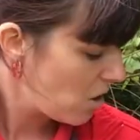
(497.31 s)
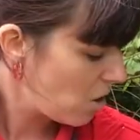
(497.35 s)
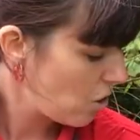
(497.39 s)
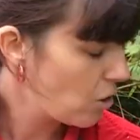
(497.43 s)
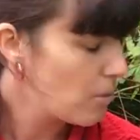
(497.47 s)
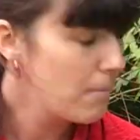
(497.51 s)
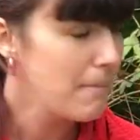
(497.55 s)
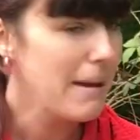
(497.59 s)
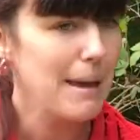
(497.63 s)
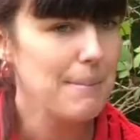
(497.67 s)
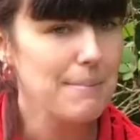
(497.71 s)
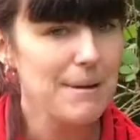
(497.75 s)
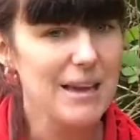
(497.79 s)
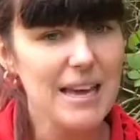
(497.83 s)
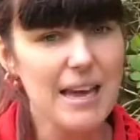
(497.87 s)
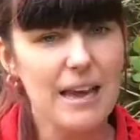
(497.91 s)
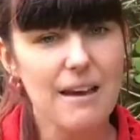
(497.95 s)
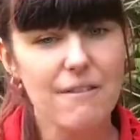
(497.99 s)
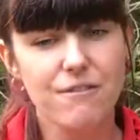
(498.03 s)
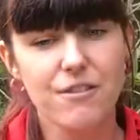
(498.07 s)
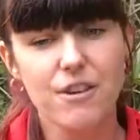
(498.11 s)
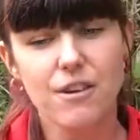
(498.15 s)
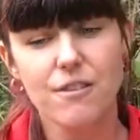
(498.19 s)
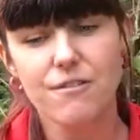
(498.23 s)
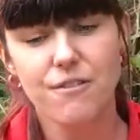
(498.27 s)
Or maybe
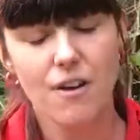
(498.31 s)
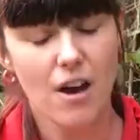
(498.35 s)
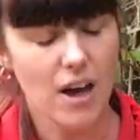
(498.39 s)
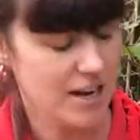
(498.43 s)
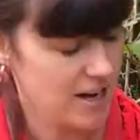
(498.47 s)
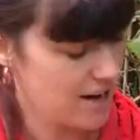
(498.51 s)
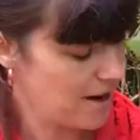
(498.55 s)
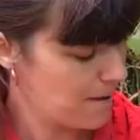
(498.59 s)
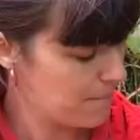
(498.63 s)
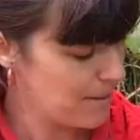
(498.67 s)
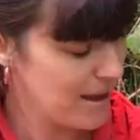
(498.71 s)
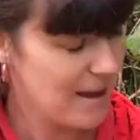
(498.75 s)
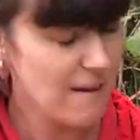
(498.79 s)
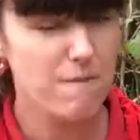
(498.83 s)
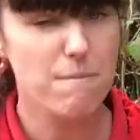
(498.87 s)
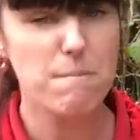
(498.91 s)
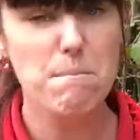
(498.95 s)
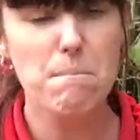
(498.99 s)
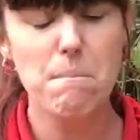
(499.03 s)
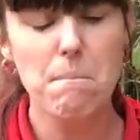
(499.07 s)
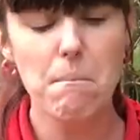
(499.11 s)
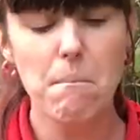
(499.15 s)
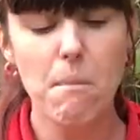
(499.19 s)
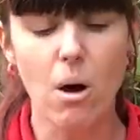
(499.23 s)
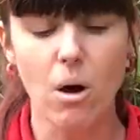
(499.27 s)
if you find a bit of
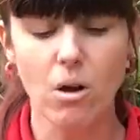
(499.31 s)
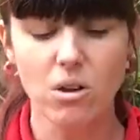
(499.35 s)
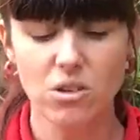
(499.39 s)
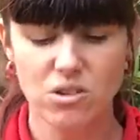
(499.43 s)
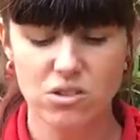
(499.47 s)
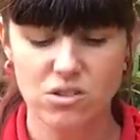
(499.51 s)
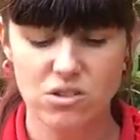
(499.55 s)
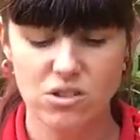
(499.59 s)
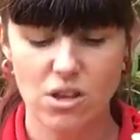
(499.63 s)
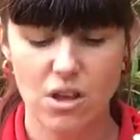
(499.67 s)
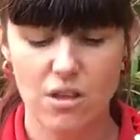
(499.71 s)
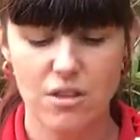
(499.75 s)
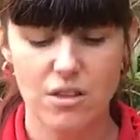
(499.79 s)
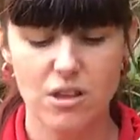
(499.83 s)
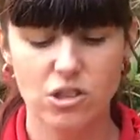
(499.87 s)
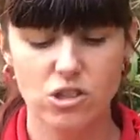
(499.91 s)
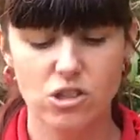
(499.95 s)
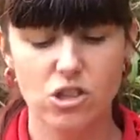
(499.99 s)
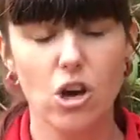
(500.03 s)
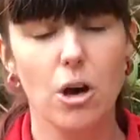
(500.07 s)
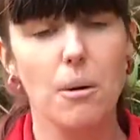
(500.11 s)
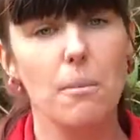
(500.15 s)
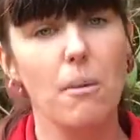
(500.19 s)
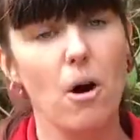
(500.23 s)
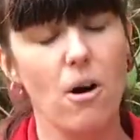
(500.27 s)
moss that's
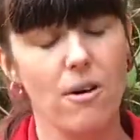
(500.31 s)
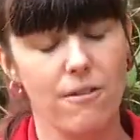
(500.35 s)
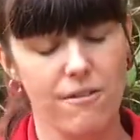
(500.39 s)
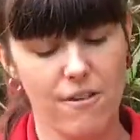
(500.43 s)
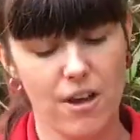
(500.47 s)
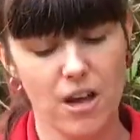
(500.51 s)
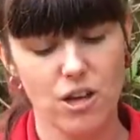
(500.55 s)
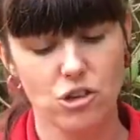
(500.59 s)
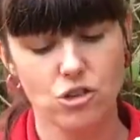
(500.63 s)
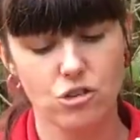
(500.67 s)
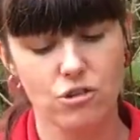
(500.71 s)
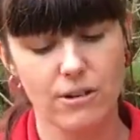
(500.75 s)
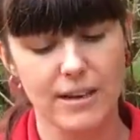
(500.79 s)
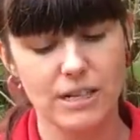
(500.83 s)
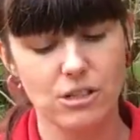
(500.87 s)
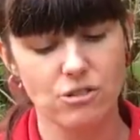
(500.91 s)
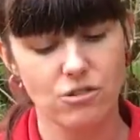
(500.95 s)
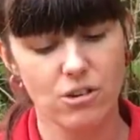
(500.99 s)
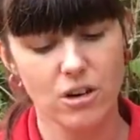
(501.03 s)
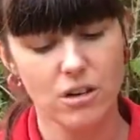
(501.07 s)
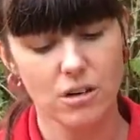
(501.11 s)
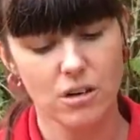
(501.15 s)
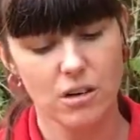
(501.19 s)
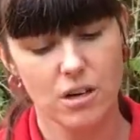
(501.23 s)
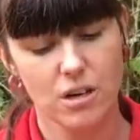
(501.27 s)
come off a tree
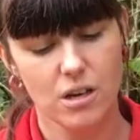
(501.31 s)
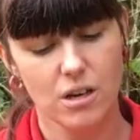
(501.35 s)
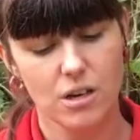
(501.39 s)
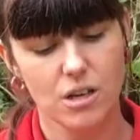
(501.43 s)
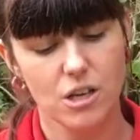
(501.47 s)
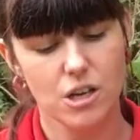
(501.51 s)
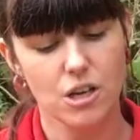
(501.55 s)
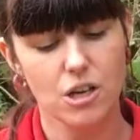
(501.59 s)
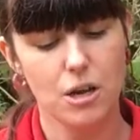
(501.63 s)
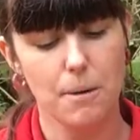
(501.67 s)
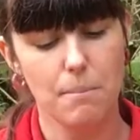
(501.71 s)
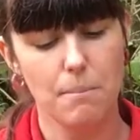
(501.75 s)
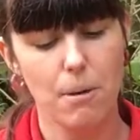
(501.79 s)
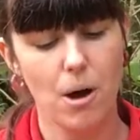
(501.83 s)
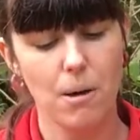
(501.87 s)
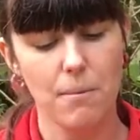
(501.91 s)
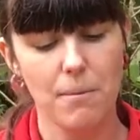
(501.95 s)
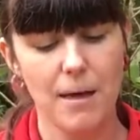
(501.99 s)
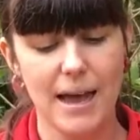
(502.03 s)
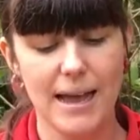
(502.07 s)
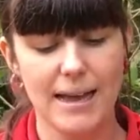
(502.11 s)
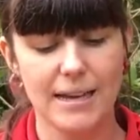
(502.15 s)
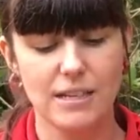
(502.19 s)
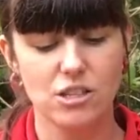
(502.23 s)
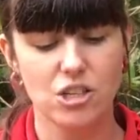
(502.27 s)
trunk, you could pop
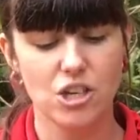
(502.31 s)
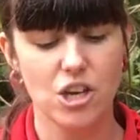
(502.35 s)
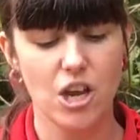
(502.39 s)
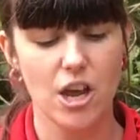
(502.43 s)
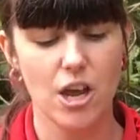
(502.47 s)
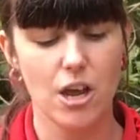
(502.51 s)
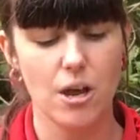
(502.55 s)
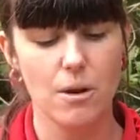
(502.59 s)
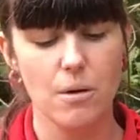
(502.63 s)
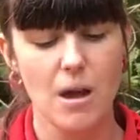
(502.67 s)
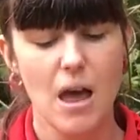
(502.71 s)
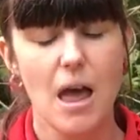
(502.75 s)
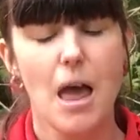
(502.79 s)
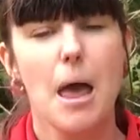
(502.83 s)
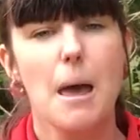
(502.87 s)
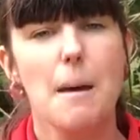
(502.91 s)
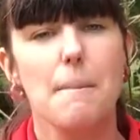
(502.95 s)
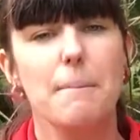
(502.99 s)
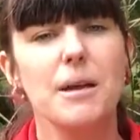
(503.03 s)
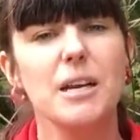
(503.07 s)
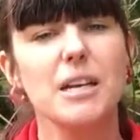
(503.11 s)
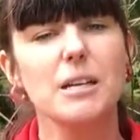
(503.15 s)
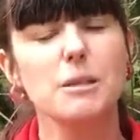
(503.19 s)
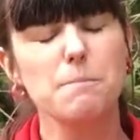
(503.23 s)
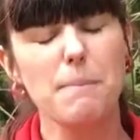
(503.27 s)
that in too.
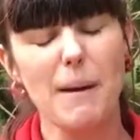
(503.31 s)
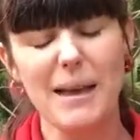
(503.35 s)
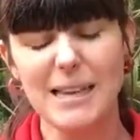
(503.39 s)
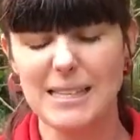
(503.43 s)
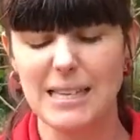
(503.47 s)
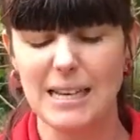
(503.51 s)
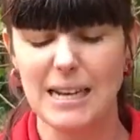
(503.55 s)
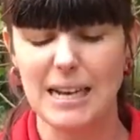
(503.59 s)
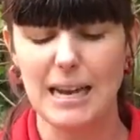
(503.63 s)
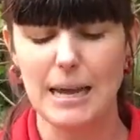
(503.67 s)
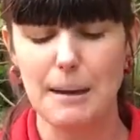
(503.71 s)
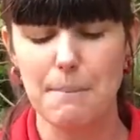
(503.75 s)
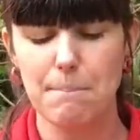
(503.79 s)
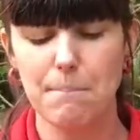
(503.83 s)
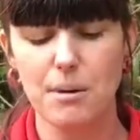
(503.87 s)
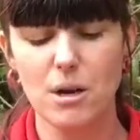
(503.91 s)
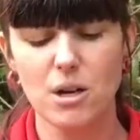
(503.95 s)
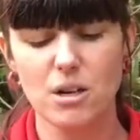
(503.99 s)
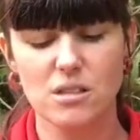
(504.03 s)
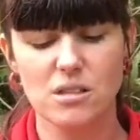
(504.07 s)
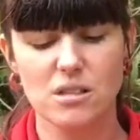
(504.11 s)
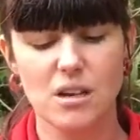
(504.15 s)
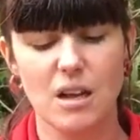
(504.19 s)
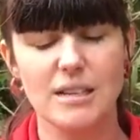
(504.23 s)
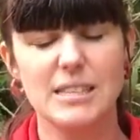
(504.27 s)
Because basically,
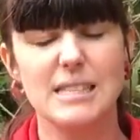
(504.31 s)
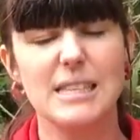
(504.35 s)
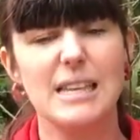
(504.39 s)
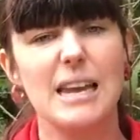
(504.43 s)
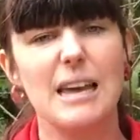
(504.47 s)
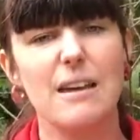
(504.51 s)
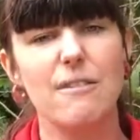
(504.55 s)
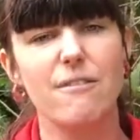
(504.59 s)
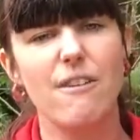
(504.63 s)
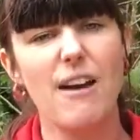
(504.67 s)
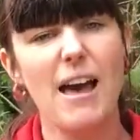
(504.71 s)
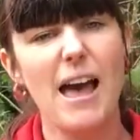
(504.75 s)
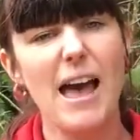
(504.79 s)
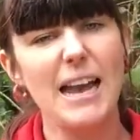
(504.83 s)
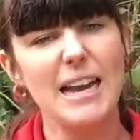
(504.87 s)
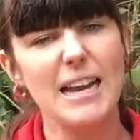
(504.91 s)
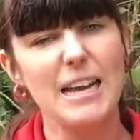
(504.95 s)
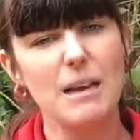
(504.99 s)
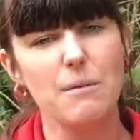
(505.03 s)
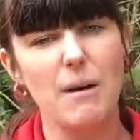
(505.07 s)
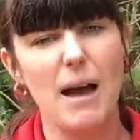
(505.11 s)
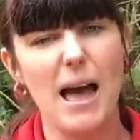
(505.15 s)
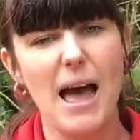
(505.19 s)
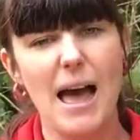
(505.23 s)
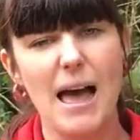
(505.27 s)
bugs like to live
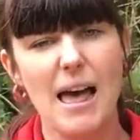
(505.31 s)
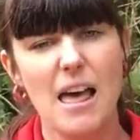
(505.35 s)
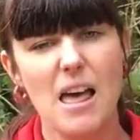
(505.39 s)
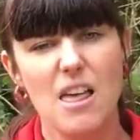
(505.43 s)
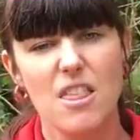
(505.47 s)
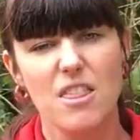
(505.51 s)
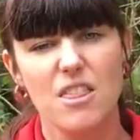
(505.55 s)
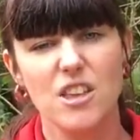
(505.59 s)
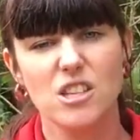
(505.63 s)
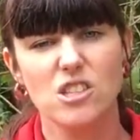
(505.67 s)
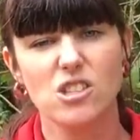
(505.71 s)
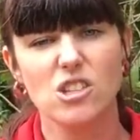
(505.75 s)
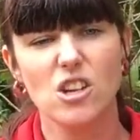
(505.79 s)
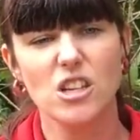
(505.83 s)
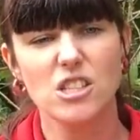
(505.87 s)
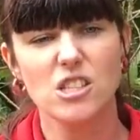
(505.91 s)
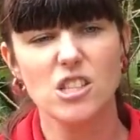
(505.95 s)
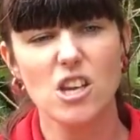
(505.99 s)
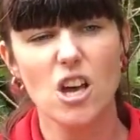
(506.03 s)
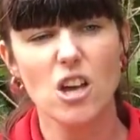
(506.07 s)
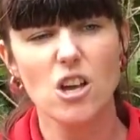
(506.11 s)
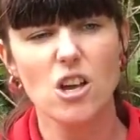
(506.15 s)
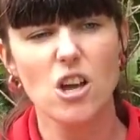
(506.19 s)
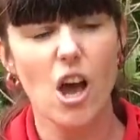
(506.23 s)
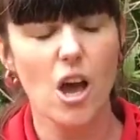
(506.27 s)
anywhere that's nice
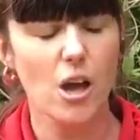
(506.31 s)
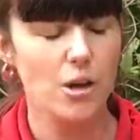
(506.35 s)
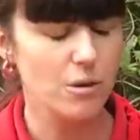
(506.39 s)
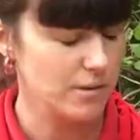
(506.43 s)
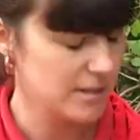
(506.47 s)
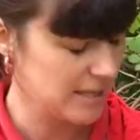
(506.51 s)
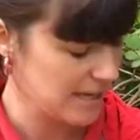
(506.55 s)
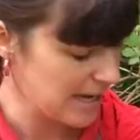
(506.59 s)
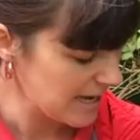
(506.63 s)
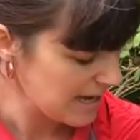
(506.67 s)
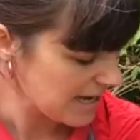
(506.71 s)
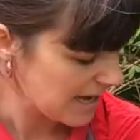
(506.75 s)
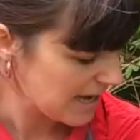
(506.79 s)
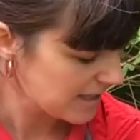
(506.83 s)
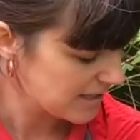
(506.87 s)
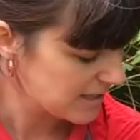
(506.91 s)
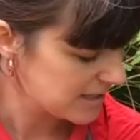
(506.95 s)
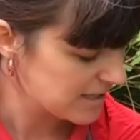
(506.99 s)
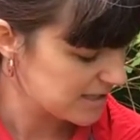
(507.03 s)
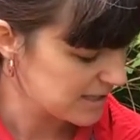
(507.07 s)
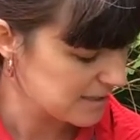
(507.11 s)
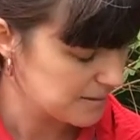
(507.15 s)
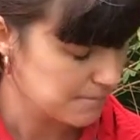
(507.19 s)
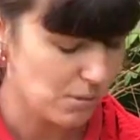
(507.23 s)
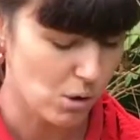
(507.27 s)
and cozy and
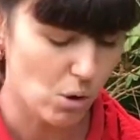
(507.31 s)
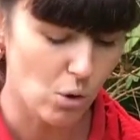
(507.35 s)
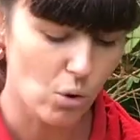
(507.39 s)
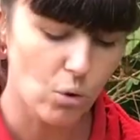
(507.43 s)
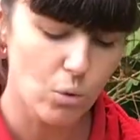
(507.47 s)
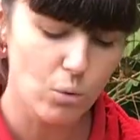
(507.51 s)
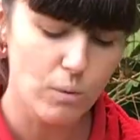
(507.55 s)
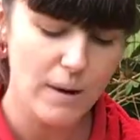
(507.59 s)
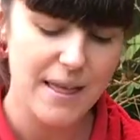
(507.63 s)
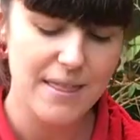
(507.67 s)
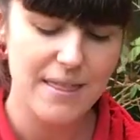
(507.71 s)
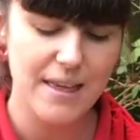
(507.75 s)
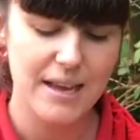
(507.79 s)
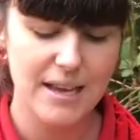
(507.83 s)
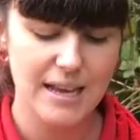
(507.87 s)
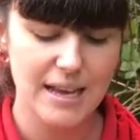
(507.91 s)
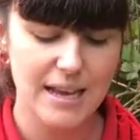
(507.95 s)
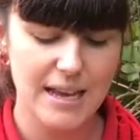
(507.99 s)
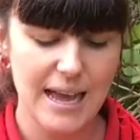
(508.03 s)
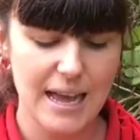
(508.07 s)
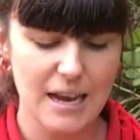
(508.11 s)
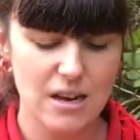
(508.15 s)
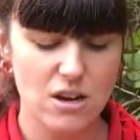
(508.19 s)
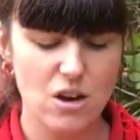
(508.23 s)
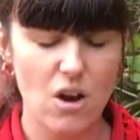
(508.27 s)
small, where they
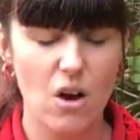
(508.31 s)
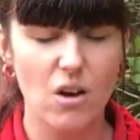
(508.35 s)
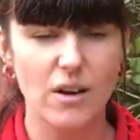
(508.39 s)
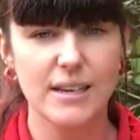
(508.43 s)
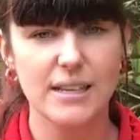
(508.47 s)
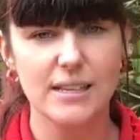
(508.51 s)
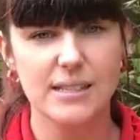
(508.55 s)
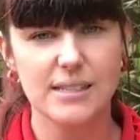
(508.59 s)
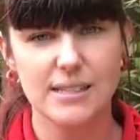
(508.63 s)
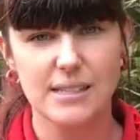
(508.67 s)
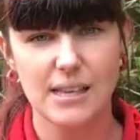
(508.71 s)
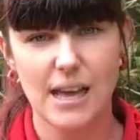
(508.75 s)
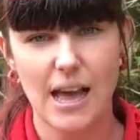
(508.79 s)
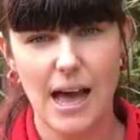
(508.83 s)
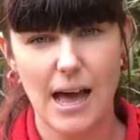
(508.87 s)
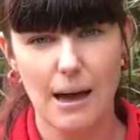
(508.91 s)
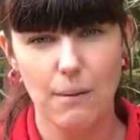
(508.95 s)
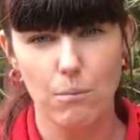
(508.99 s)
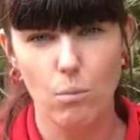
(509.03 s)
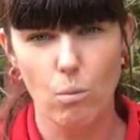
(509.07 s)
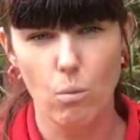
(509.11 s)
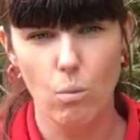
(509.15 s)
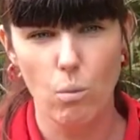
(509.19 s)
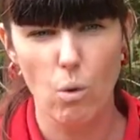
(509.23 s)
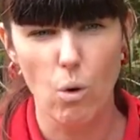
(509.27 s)
can get nice
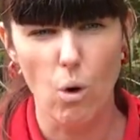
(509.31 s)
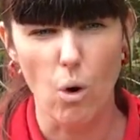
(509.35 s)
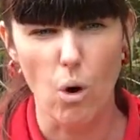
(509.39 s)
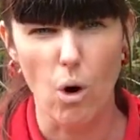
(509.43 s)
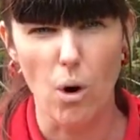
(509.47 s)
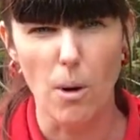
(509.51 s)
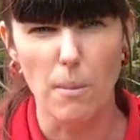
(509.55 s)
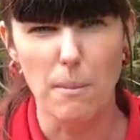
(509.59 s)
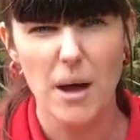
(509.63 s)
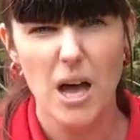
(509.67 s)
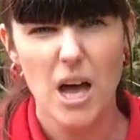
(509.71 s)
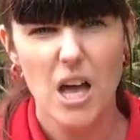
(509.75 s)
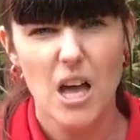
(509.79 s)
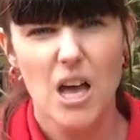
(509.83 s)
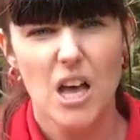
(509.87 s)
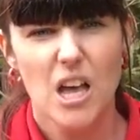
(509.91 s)
and warm.